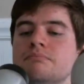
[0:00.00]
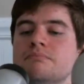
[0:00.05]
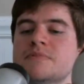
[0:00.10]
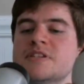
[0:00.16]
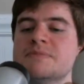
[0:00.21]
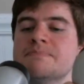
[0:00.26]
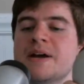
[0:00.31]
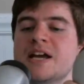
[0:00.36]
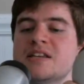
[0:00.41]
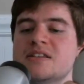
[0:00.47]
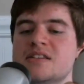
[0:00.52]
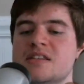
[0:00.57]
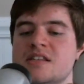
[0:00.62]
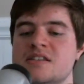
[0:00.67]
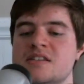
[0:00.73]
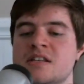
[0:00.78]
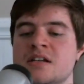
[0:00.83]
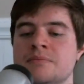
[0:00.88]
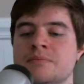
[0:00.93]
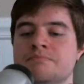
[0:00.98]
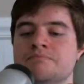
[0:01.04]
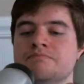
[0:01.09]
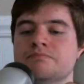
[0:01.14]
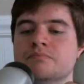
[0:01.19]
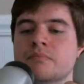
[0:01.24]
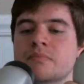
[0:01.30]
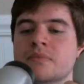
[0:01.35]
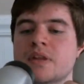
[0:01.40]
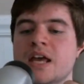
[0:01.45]
spice that's in them.
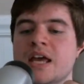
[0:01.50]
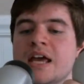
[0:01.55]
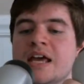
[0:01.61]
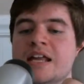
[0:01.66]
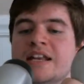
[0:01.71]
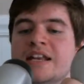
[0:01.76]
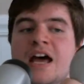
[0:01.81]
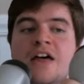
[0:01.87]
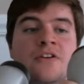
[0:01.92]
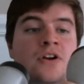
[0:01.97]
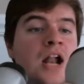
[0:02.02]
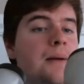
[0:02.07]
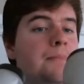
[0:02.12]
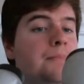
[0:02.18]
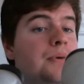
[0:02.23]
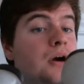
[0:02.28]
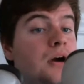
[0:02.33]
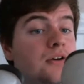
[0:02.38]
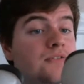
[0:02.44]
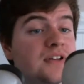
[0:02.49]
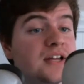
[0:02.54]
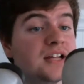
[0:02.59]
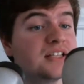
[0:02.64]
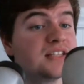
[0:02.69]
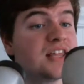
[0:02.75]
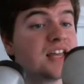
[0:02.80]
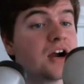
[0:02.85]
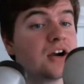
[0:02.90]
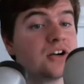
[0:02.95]
Now, they're not perfect.
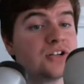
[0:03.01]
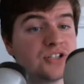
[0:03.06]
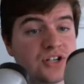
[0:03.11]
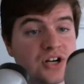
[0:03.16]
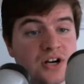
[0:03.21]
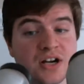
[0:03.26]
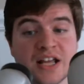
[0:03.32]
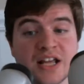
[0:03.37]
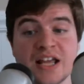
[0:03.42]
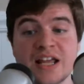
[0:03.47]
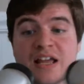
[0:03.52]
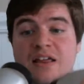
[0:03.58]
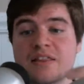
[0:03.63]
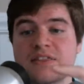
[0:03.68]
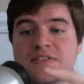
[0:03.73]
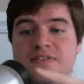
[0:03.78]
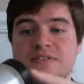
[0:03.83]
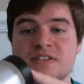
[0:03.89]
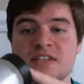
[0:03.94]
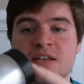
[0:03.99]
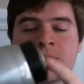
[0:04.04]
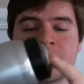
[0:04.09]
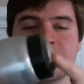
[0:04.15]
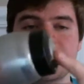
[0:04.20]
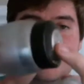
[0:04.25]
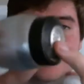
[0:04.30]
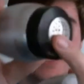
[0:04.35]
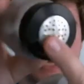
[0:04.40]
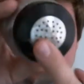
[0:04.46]
They are dirty. Some
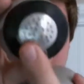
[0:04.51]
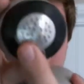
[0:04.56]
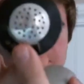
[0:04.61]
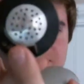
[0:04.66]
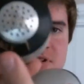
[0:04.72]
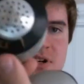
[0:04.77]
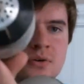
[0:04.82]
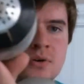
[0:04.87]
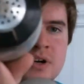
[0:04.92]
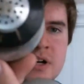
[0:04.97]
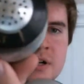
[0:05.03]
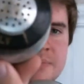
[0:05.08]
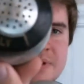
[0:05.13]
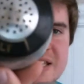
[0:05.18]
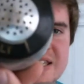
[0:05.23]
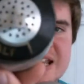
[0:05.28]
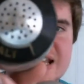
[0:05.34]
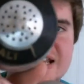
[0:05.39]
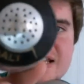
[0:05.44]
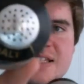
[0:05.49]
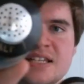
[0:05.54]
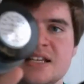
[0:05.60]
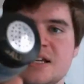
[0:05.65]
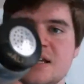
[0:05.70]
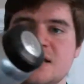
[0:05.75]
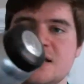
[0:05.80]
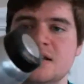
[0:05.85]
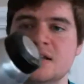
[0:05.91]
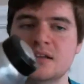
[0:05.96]
of the tops are going to be
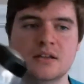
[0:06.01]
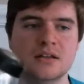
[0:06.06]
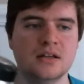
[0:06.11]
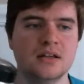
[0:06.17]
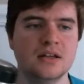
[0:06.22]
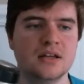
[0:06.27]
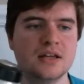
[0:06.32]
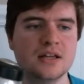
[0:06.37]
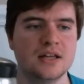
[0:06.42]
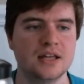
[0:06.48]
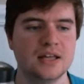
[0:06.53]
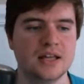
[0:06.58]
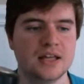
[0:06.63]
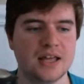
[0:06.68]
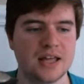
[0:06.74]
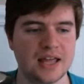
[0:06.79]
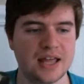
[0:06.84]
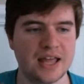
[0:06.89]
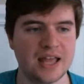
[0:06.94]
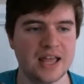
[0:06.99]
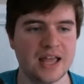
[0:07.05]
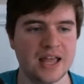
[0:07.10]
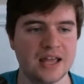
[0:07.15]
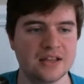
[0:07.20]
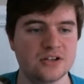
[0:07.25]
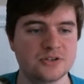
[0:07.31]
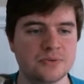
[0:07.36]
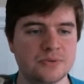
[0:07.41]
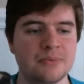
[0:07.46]
dented.
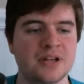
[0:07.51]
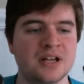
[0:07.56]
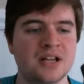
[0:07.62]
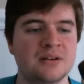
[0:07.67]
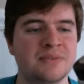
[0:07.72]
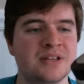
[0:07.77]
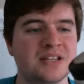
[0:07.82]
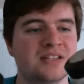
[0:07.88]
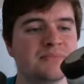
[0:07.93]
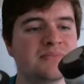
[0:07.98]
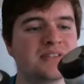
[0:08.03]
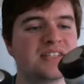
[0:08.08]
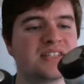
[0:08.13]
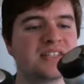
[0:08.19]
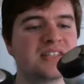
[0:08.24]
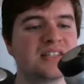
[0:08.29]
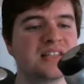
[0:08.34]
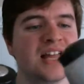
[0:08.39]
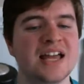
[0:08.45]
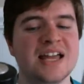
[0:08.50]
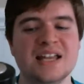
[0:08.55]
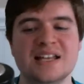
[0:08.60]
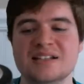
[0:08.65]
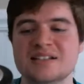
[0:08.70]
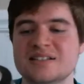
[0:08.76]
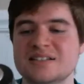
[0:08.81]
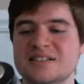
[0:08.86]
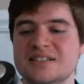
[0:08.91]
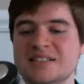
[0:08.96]
And there's probably going to be some slight,
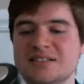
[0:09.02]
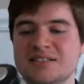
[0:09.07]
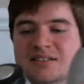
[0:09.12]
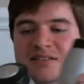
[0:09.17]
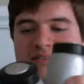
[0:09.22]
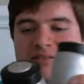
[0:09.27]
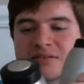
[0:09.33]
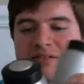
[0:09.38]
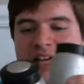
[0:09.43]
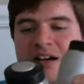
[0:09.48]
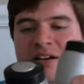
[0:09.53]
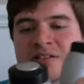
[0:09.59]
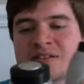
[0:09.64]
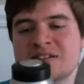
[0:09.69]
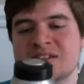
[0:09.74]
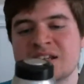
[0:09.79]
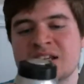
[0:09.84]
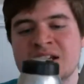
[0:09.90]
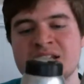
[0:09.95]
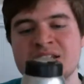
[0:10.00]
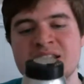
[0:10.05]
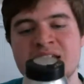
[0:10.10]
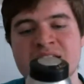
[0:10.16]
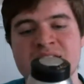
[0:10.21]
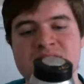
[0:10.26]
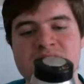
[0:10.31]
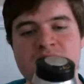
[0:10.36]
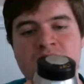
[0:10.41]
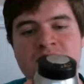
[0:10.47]
I don't see any
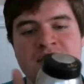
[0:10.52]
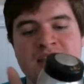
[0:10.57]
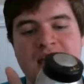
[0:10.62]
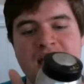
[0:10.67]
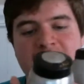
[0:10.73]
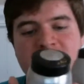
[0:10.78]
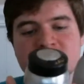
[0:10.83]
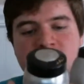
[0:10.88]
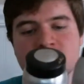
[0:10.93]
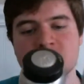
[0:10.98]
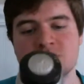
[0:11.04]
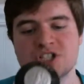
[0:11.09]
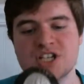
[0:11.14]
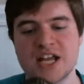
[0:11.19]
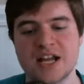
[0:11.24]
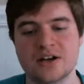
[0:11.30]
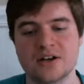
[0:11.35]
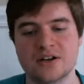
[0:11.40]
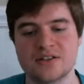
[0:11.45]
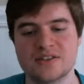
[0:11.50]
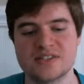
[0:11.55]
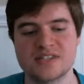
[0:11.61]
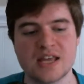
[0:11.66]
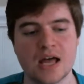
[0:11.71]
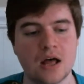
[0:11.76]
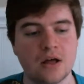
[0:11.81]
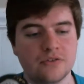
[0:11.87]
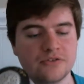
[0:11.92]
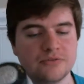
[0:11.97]
dents on the actual shaker
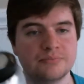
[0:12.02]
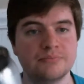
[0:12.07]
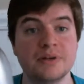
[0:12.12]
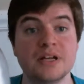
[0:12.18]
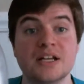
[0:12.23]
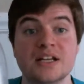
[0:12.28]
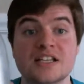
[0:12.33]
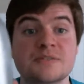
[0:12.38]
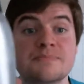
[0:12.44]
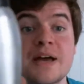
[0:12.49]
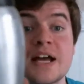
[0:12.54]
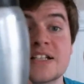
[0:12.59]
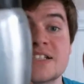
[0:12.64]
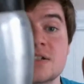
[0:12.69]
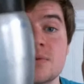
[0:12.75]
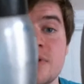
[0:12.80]
itself, but expect